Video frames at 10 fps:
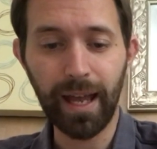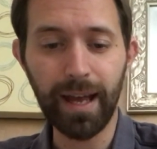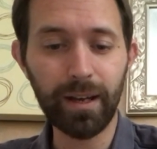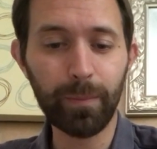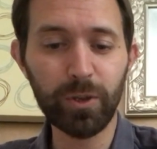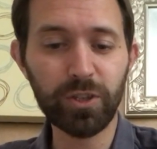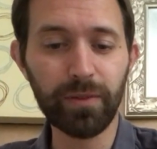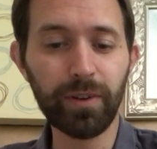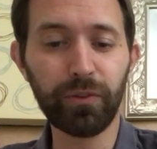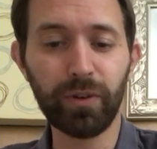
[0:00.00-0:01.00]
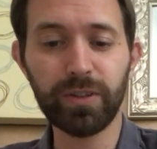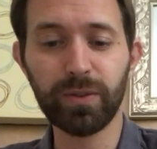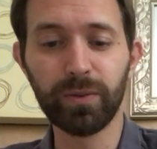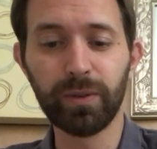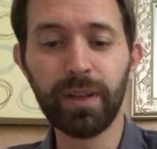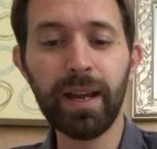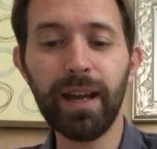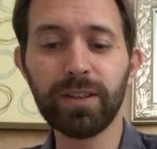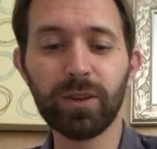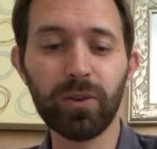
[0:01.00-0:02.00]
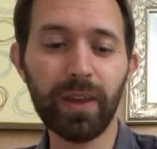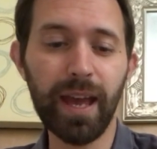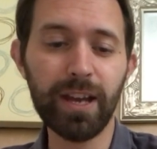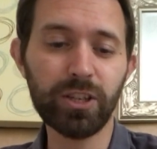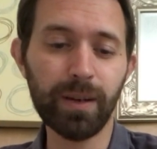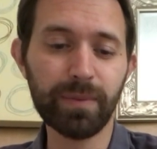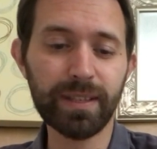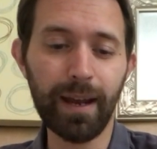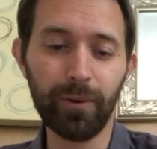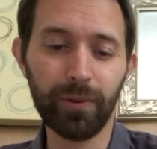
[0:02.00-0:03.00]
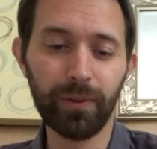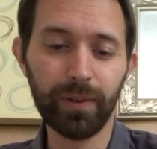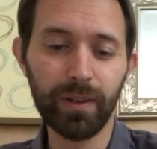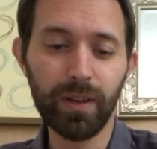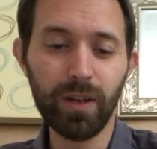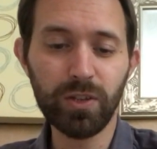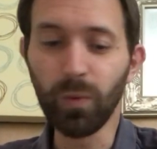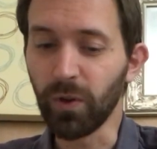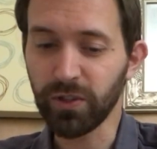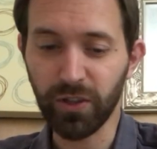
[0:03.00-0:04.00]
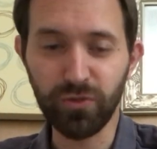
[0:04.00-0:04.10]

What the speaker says: Anna pushed on the throttle and took the airship south, towards the